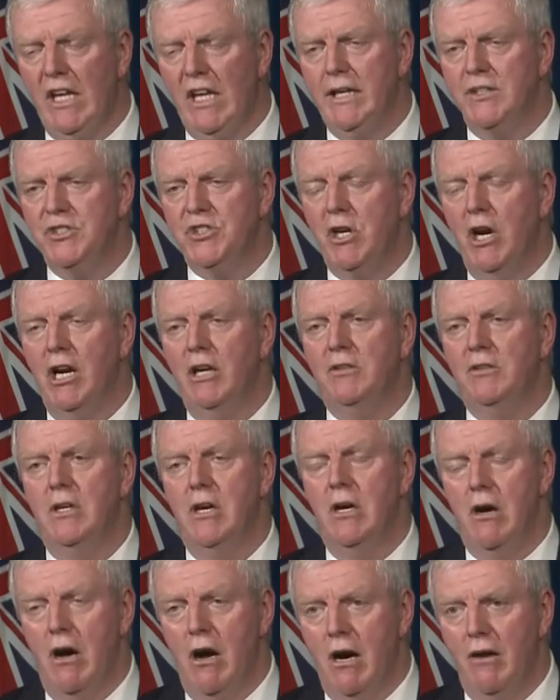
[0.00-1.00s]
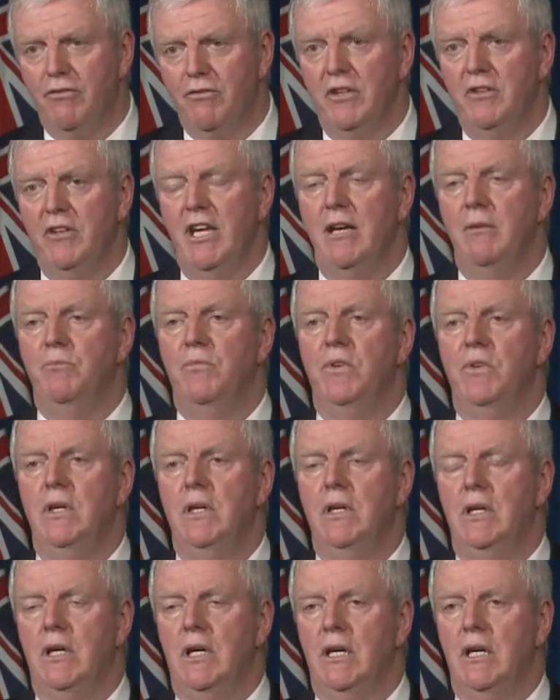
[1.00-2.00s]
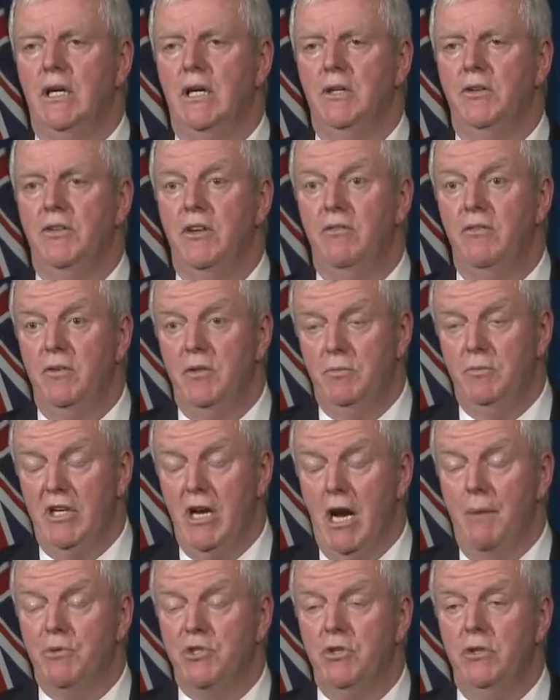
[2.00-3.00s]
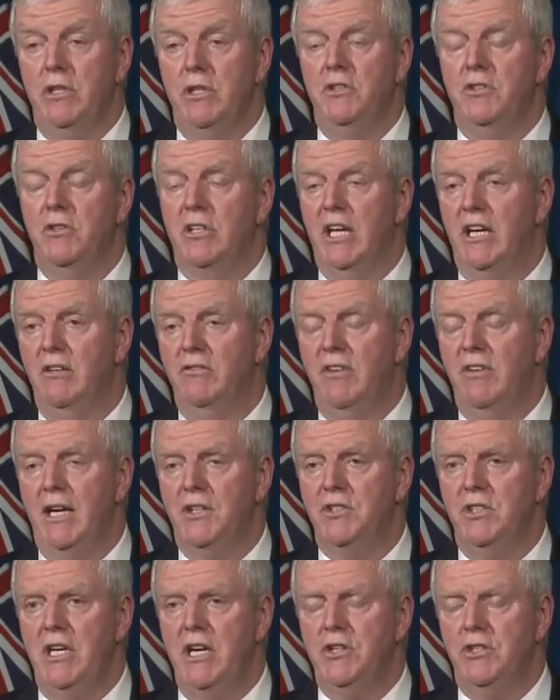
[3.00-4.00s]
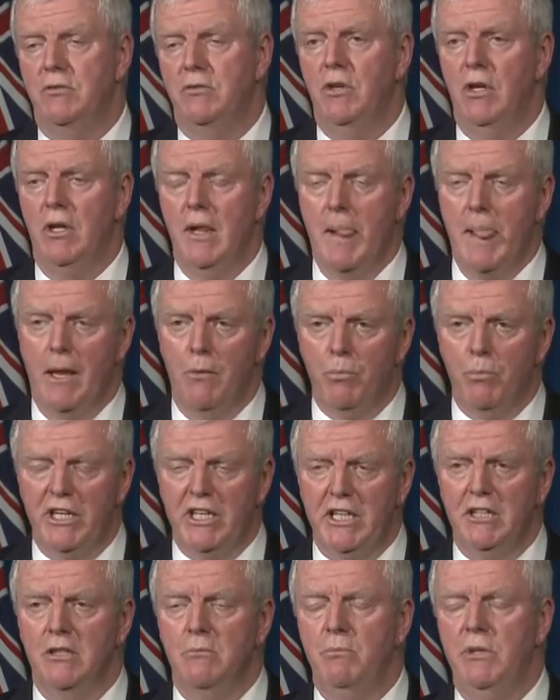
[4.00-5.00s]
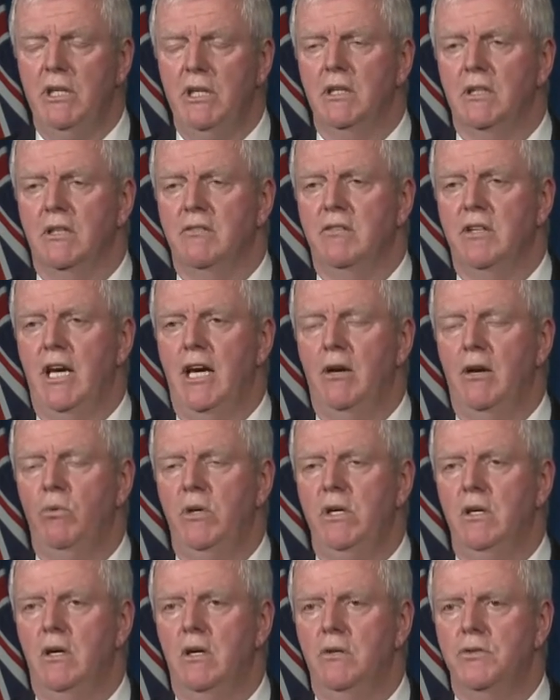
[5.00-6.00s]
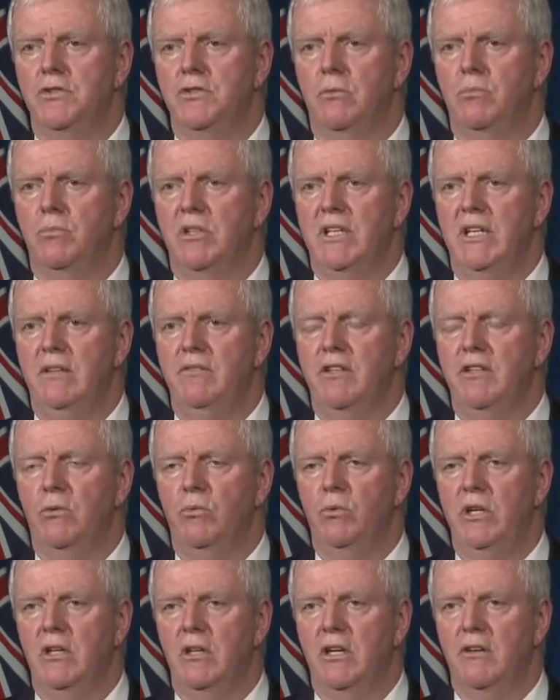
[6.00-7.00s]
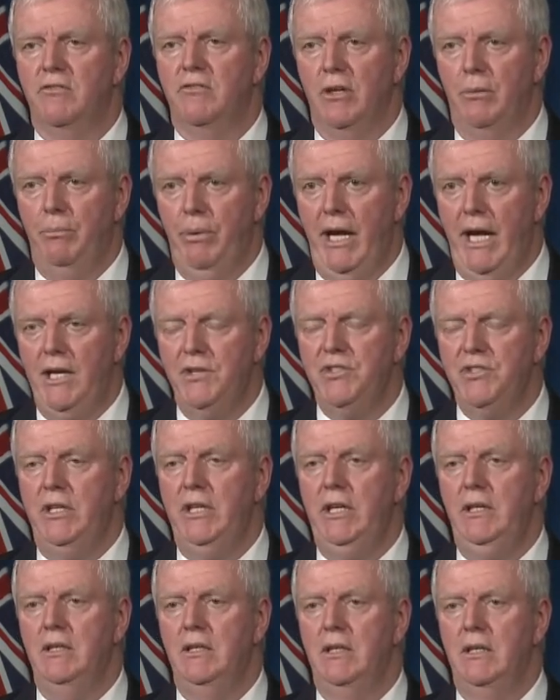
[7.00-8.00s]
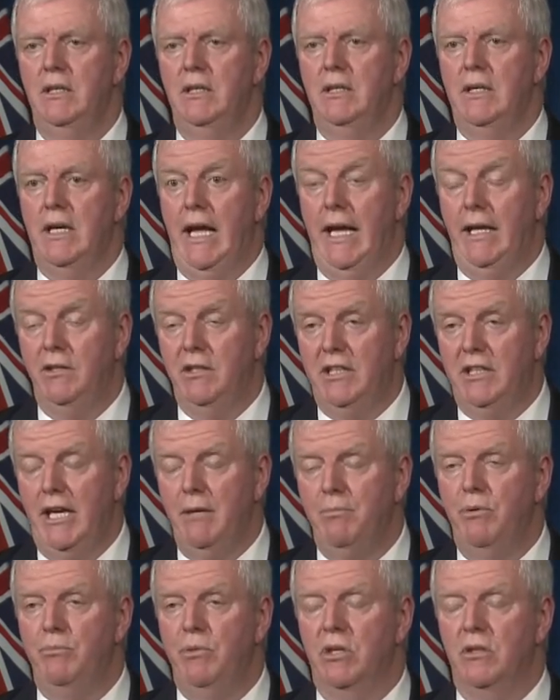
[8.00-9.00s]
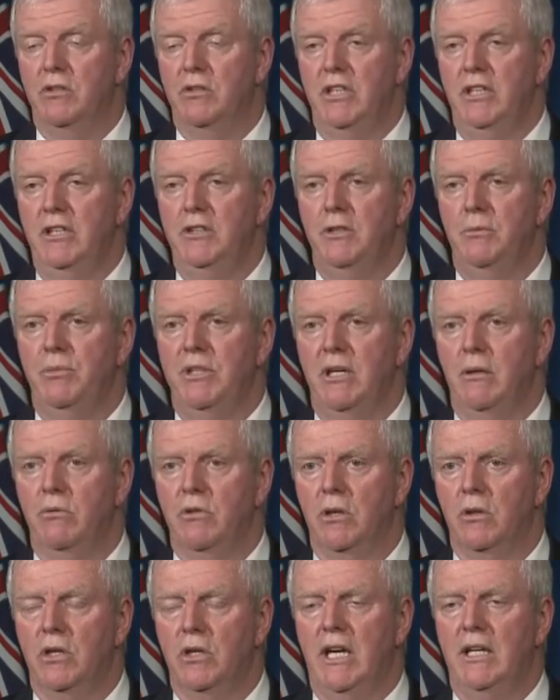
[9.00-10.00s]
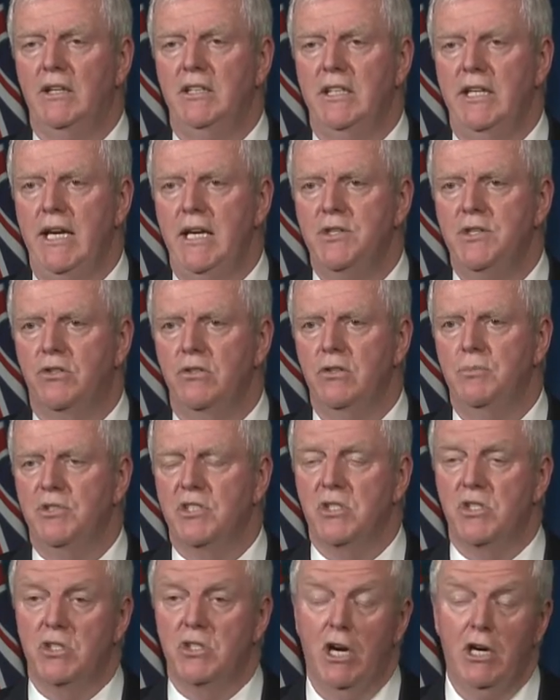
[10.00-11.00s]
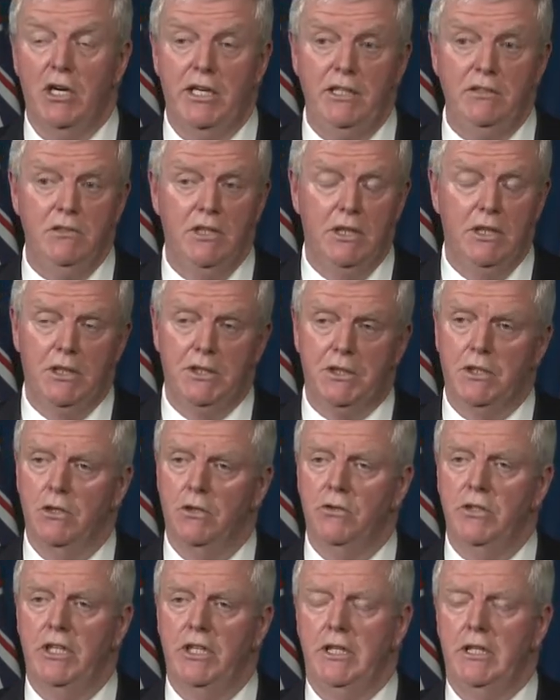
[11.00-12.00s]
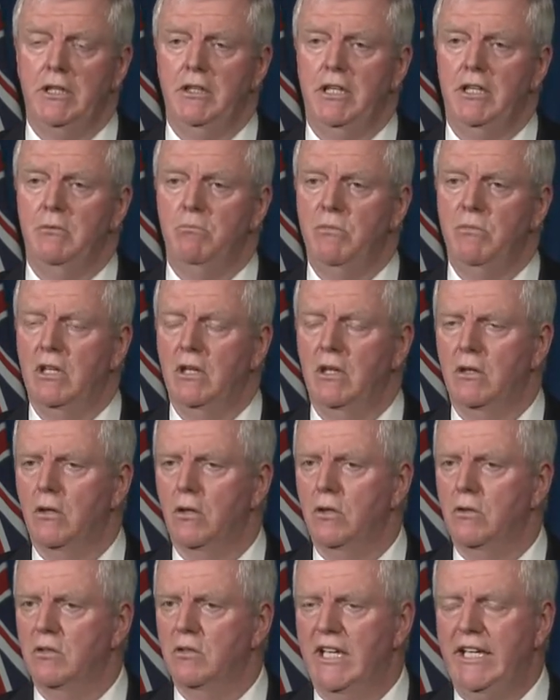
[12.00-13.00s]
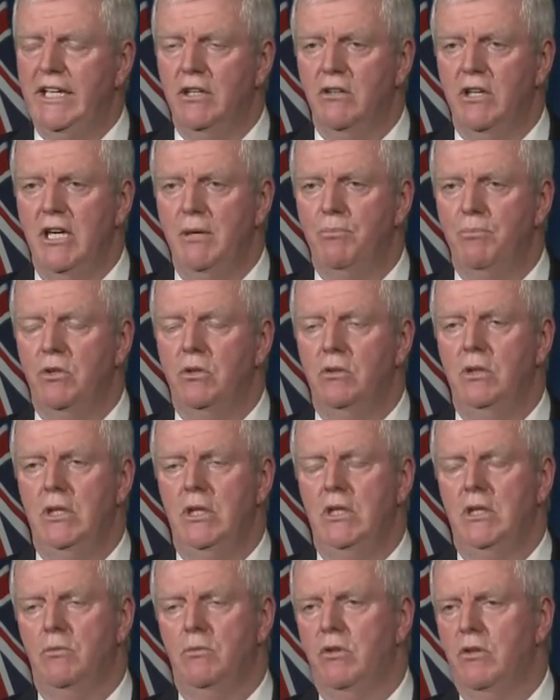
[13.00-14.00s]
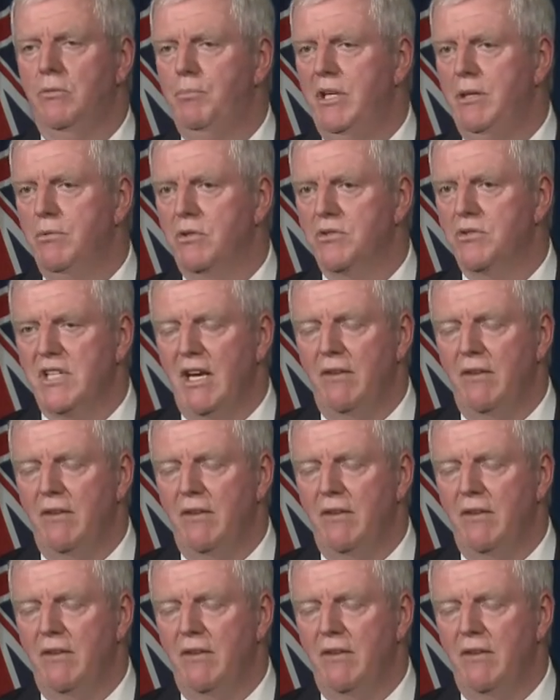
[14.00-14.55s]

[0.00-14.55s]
and start offering them the opportunity to get a vaccination. But in the middle of that, we also believe that we'll have capacity and the capability to be able to look at the age groups. And starting, you know, in middle, later April, with people